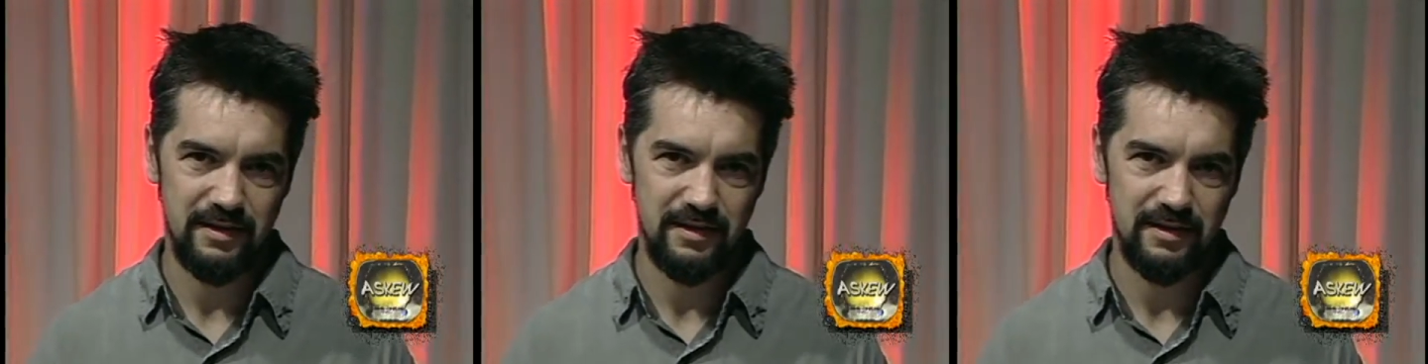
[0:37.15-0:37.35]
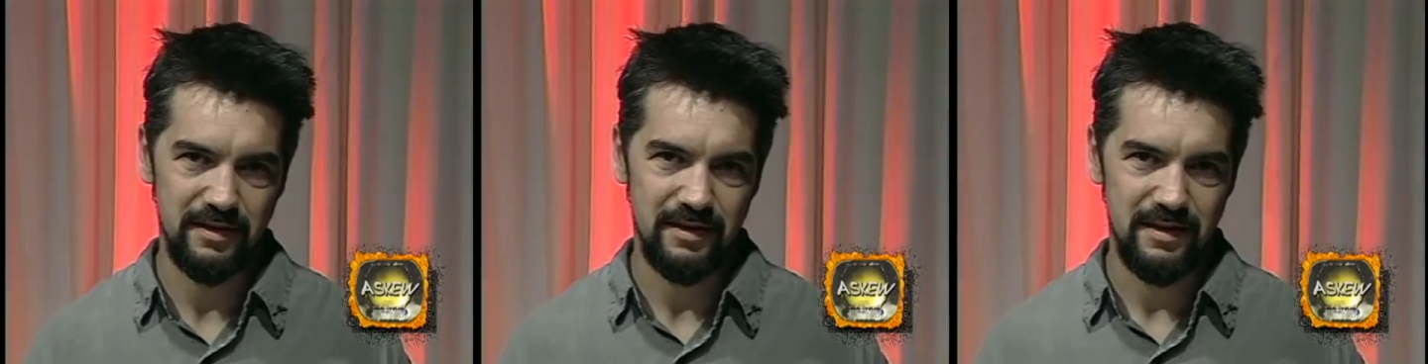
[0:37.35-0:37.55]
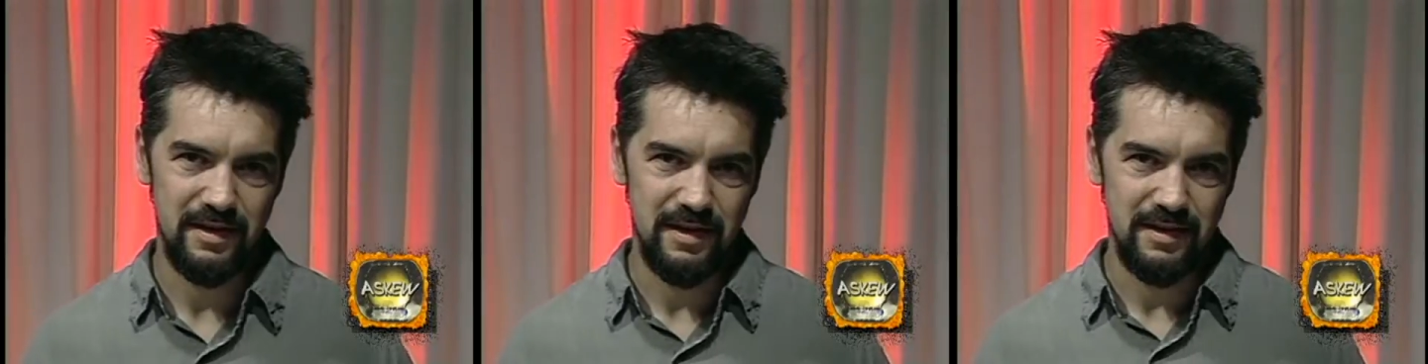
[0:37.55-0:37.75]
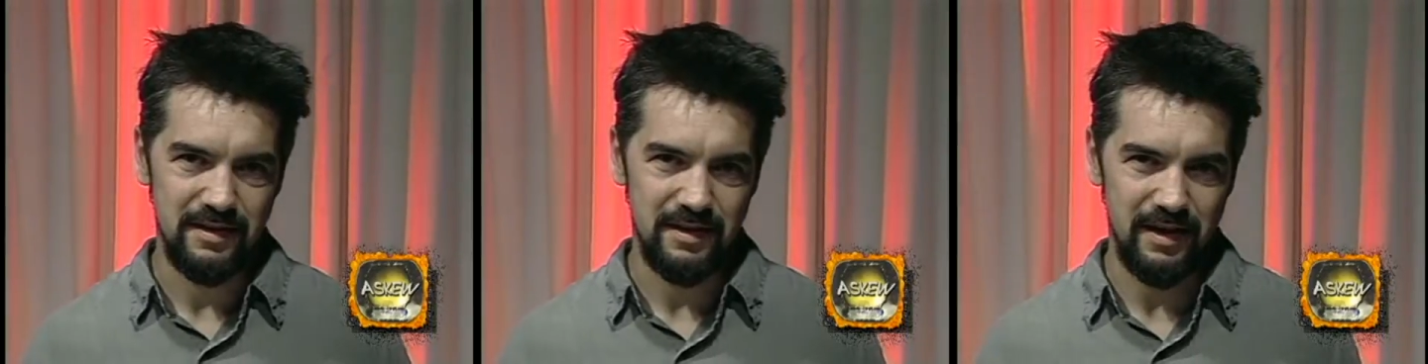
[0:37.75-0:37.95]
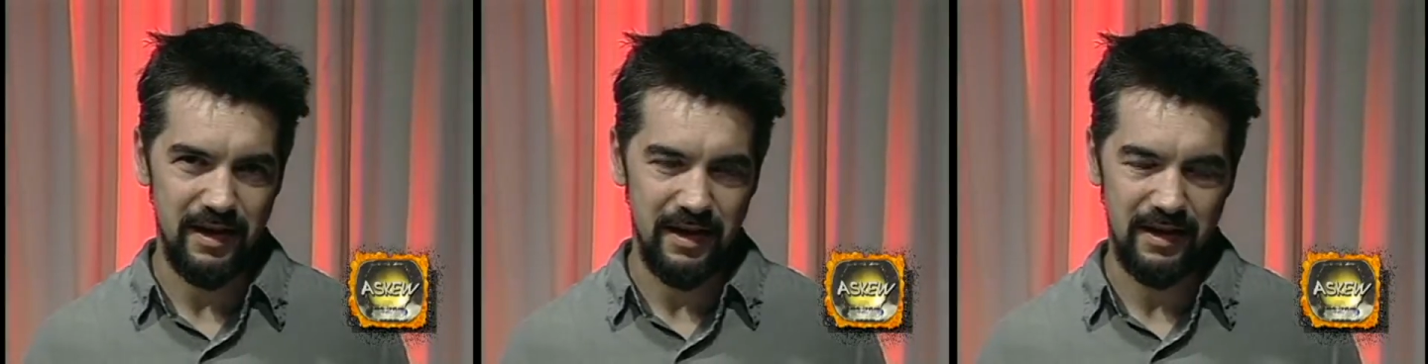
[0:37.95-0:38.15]
the,
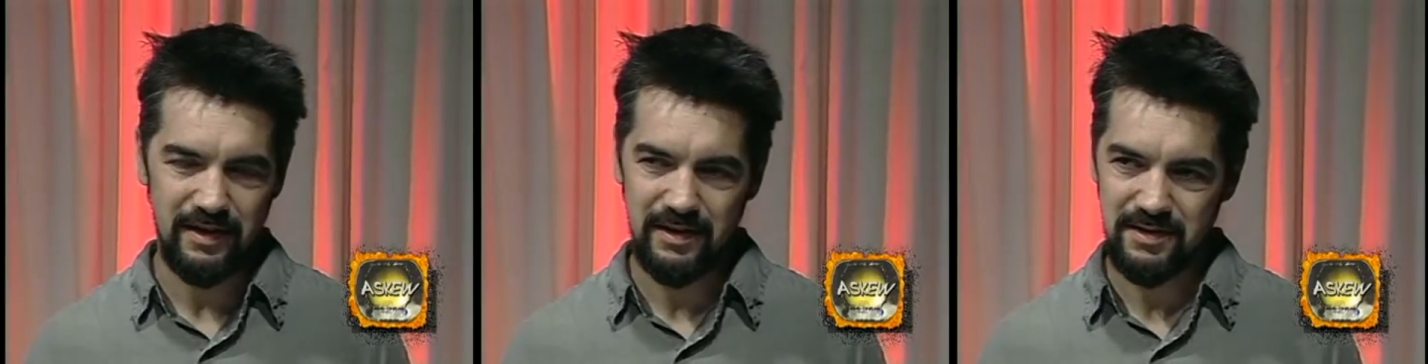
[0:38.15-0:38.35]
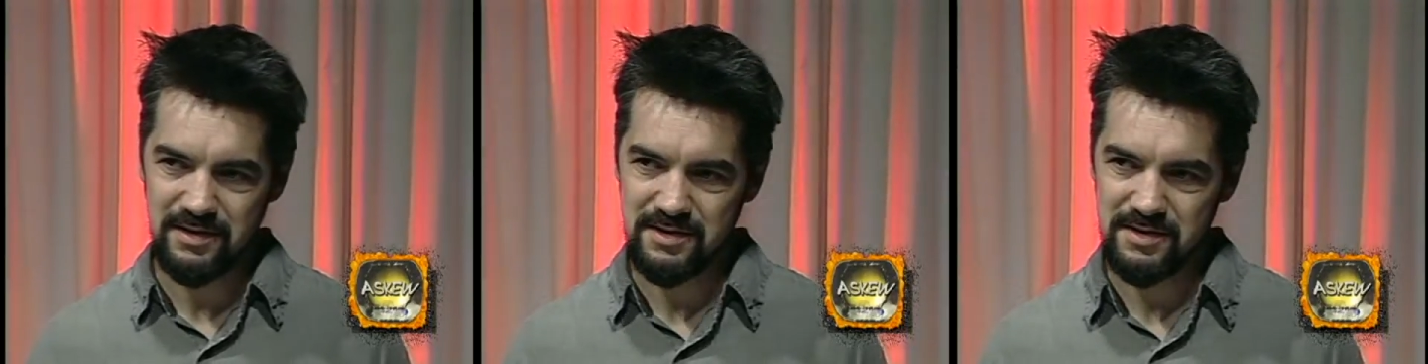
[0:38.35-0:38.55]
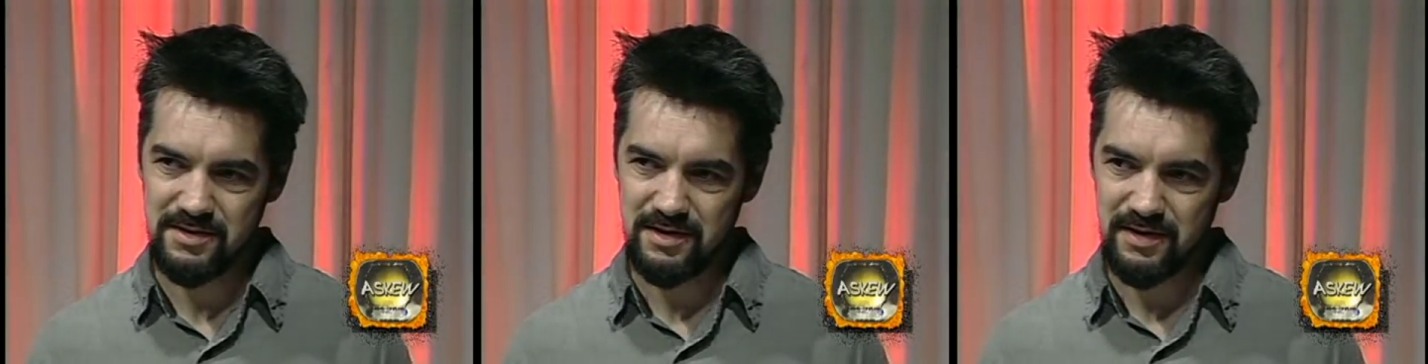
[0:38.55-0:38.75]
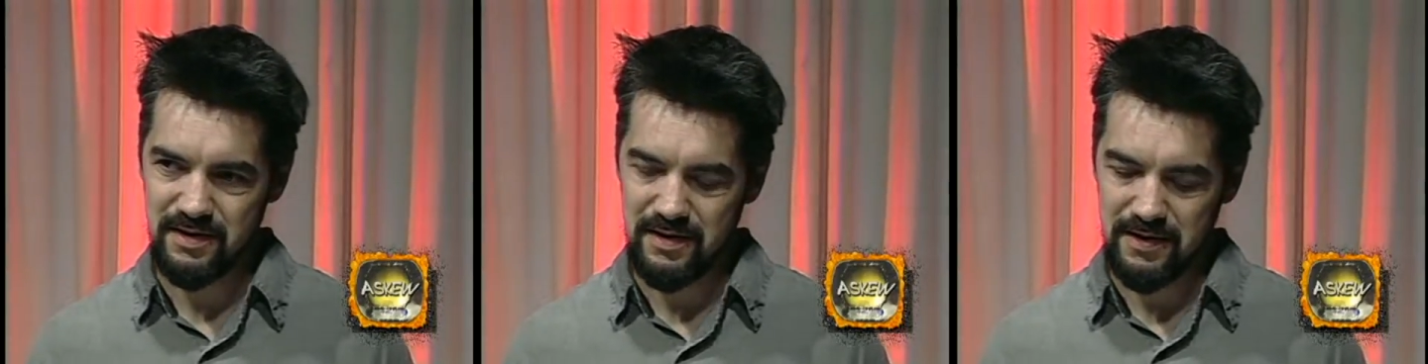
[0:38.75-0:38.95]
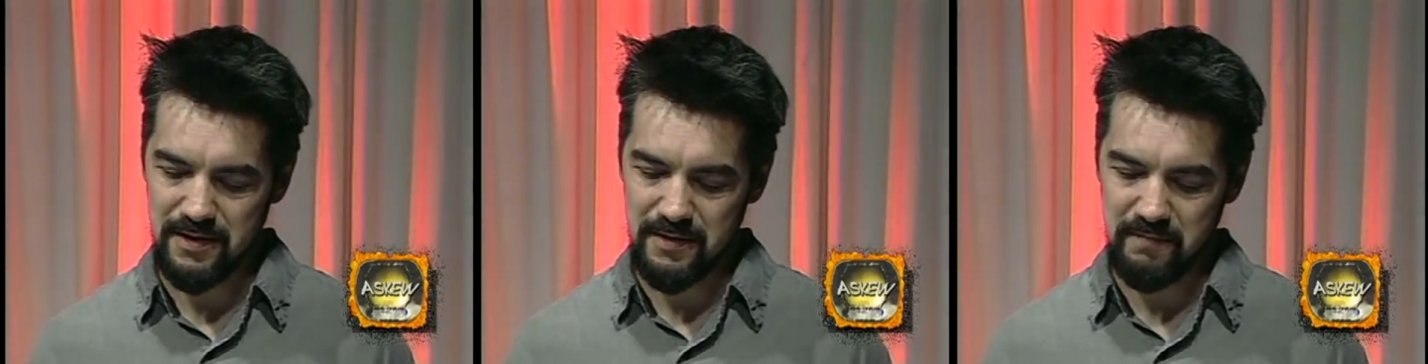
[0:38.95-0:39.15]
the 80s
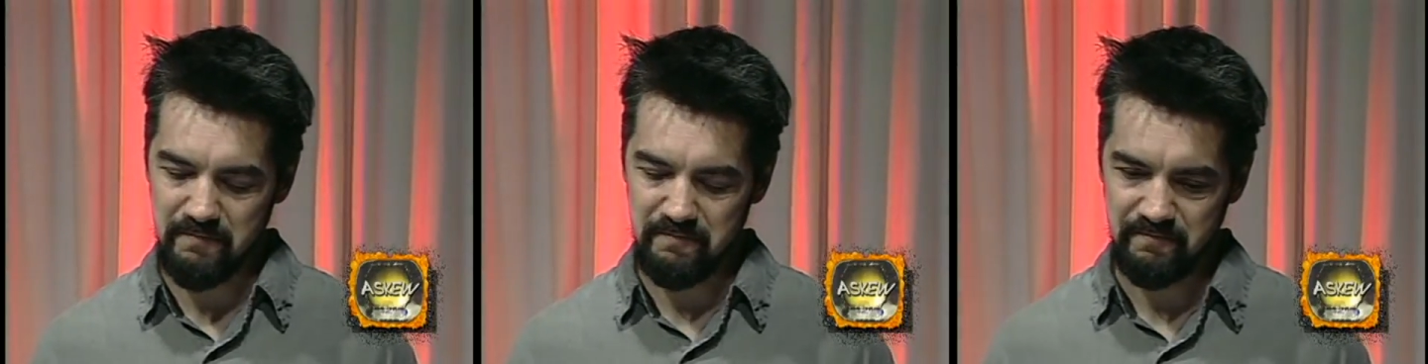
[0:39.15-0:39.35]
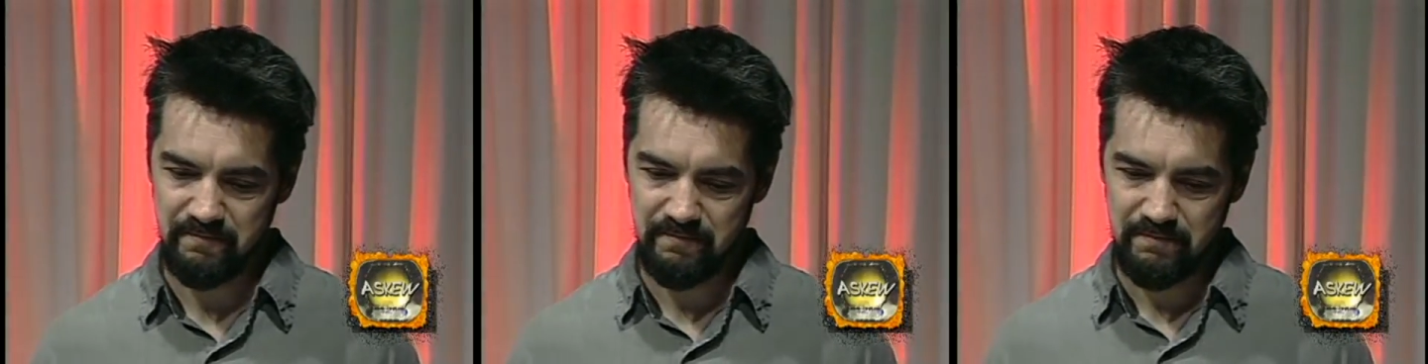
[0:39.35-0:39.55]
um,